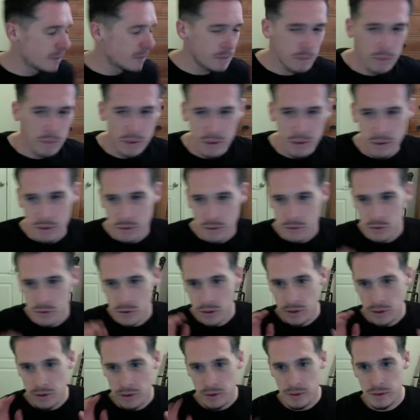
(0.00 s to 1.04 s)
Might
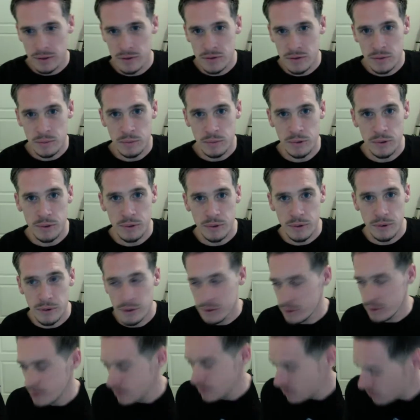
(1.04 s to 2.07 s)
try to let some more
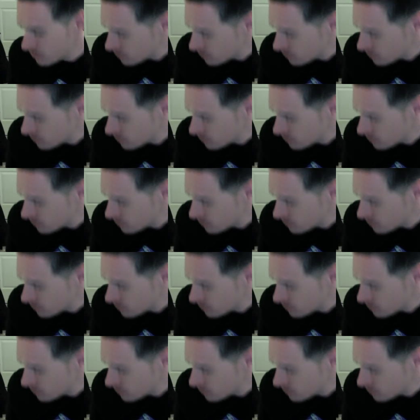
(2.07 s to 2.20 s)
light in